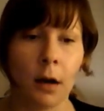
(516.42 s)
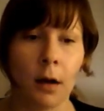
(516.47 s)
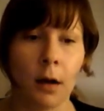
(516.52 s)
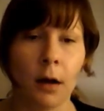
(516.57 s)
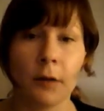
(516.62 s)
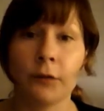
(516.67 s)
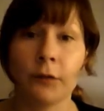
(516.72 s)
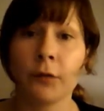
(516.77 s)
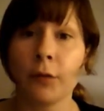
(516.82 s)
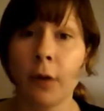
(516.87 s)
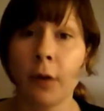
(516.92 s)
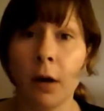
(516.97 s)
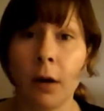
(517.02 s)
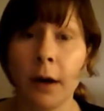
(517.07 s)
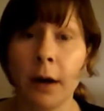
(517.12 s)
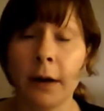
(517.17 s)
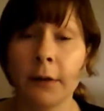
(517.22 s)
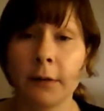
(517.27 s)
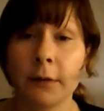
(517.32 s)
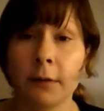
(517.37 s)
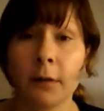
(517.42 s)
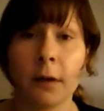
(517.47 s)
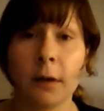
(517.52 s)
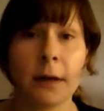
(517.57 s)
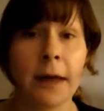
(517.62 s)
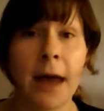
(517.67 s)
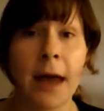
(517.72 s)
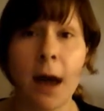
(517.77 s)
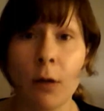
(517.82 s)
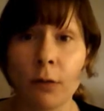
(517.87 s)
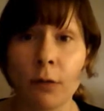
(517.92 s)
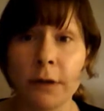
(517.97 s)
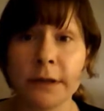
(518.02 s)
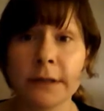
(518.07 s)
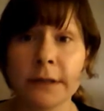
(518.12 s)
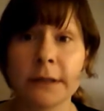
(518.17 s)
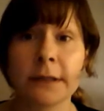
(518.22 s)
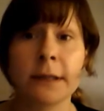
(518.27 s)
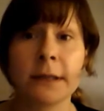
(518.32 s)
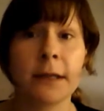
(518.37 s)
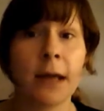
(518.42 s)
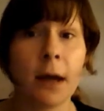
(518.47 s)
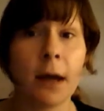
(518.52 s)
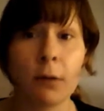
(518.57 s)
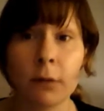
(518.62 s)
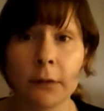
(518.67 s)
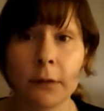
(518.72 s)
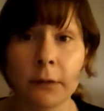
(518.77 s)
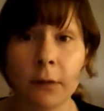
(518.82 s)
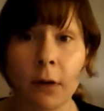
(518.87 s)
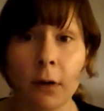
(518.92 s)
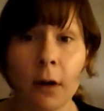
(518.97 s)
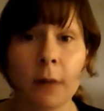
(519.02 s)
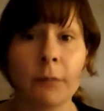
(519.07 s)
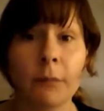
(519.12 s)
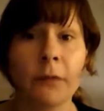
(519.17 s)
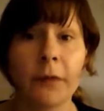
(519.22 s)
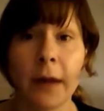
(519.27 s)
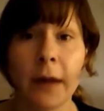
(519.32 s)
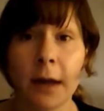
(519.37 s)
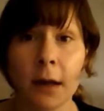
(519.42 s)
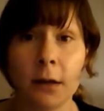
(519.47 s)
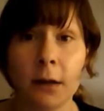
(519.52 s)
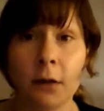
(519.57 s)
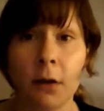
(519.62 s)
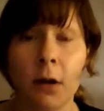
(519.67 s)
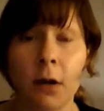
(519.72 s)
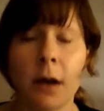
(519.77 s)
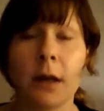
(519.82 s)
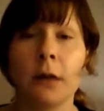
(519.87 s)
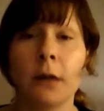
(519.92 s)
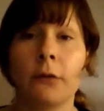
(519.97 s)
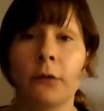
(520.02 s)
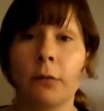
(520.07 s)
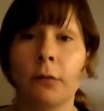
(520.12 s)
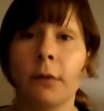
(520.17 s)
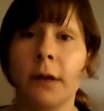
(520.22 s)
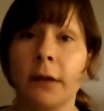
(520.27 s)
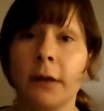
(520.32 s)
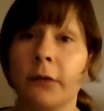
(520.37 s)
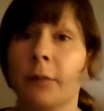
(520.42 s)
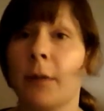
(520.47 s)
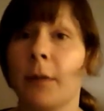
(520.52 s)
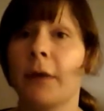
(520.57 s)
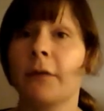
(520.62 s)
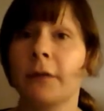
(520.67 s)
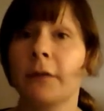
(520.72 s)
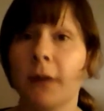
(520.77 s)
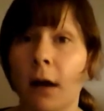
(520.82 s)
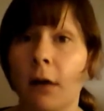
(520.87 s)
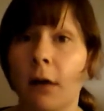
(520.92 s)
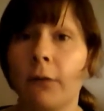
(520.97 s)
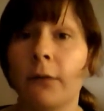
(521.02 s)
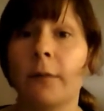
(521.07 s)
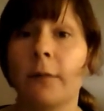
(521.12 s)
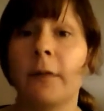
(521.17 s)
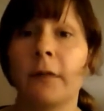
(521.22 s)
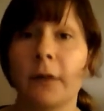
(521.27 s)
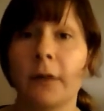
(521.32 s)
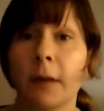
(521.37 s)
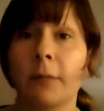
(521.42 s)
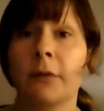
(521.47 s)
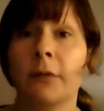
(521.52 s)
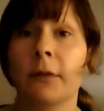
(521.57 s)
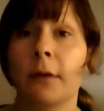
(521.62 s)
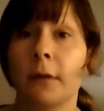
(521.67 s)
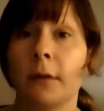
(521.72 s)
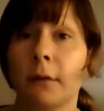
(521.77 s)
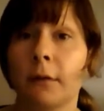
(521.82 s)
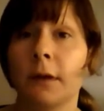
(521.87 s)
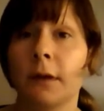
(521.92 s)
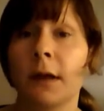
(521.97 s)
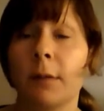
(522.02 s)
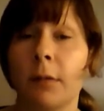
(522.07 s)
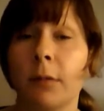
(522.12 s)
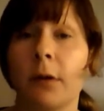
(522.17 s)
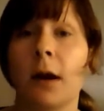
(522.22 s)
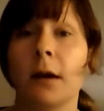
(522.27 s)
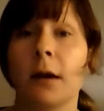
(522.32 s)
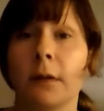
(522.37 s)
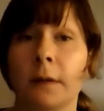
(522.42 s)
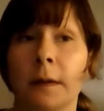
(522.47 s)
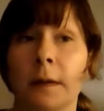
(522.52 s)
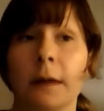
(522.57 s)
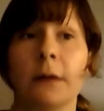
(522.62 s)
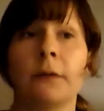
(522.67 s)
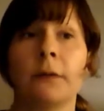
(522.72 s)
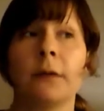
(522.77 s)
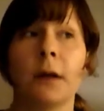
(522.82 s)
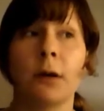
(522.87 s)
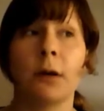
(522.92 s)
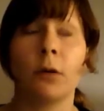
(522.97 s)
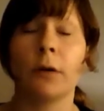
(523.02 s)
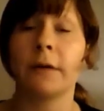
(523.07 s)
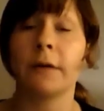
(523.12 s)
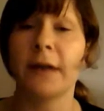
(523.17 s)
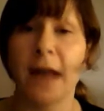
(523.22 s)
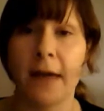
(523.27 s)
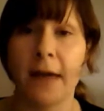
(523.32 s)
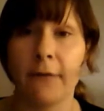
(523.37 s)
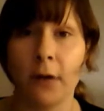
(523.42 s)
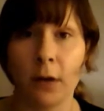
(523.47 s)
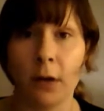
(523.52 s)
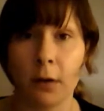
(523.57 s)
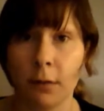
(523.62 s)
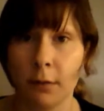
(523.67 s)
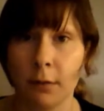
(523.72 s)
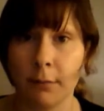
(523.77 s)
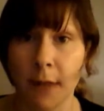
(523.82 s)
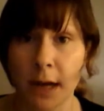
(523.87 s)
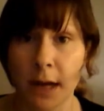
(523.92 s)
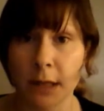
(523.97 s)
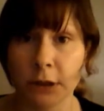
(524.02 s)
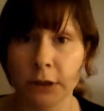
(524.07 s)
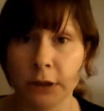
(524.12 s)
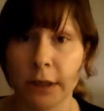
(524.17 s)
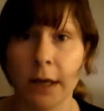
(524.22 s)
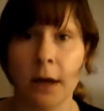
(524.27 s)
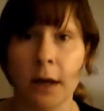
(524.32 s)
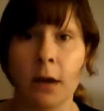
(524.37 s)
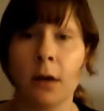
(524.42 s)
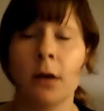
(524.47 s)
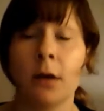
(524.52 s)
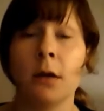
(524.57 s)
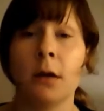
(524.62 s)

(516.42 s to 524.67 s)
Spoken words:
I tried countless times, day and night, to release myself from these episodes of sleep paralysis, and I'd never managed it.